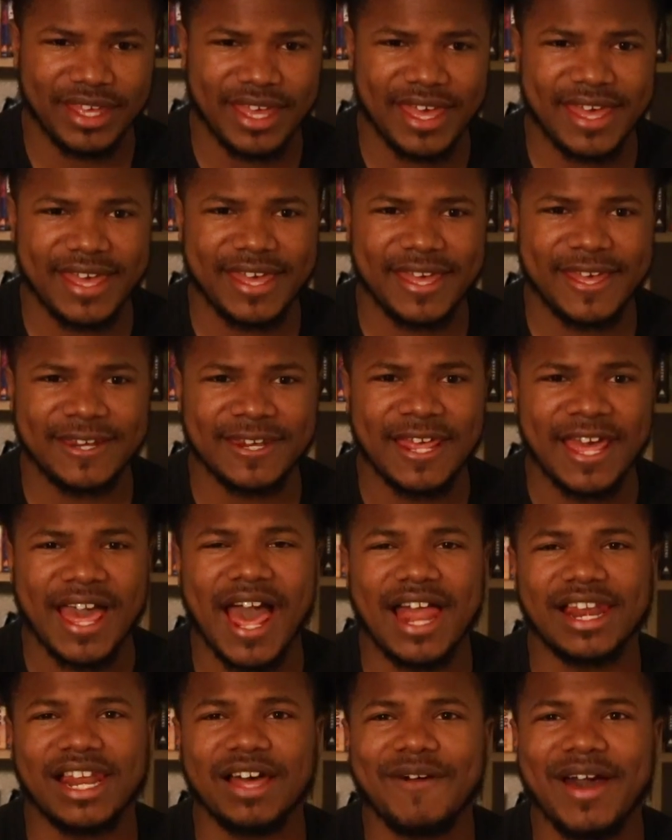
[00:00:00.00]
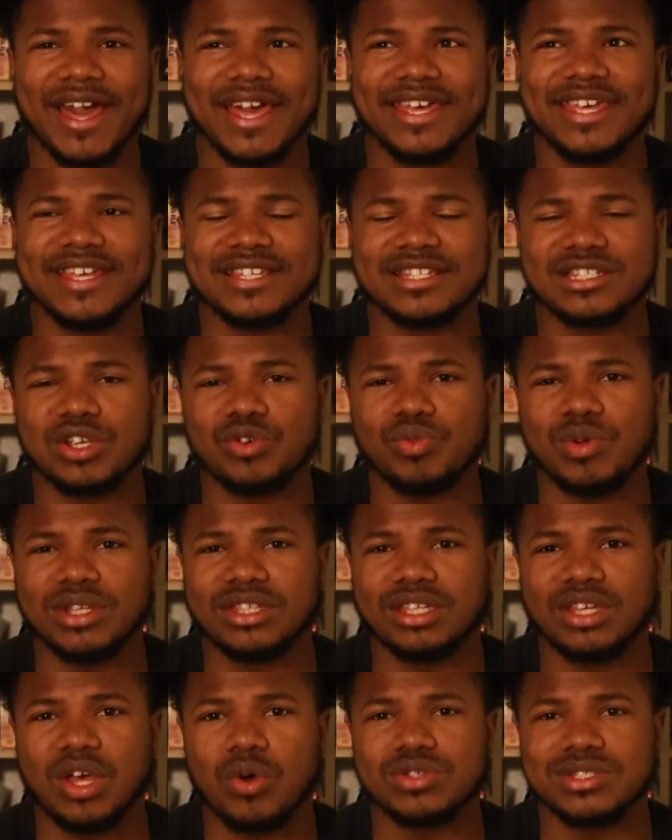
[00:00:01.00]
And I love how he gets
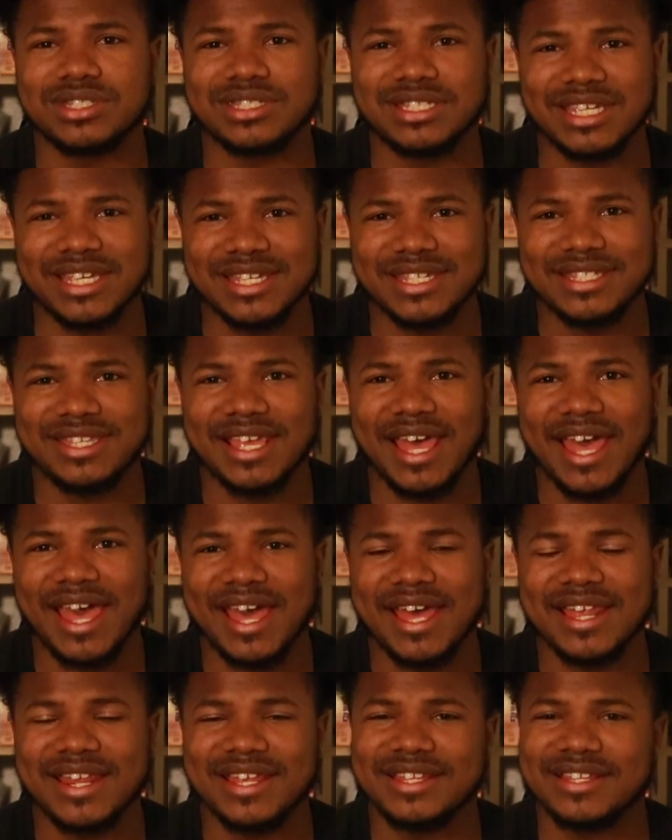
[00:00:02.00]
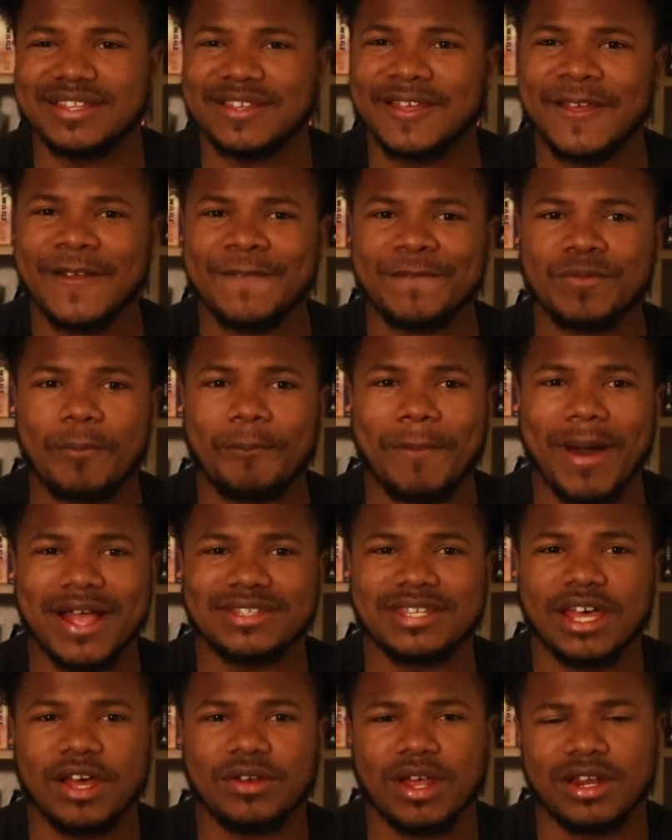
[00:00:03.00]
Tariq to go see his dad by
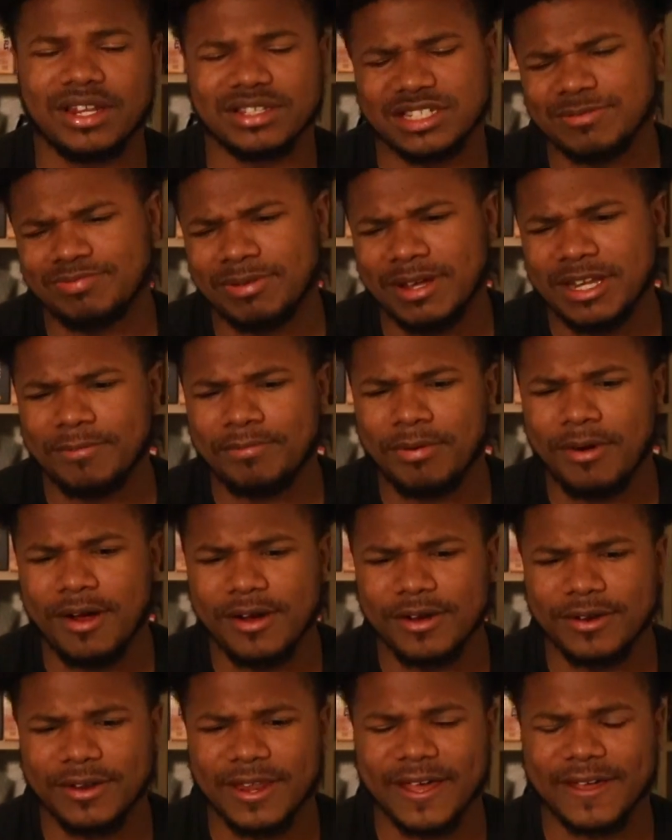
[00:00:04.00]
telling him, "Look, let's play the part."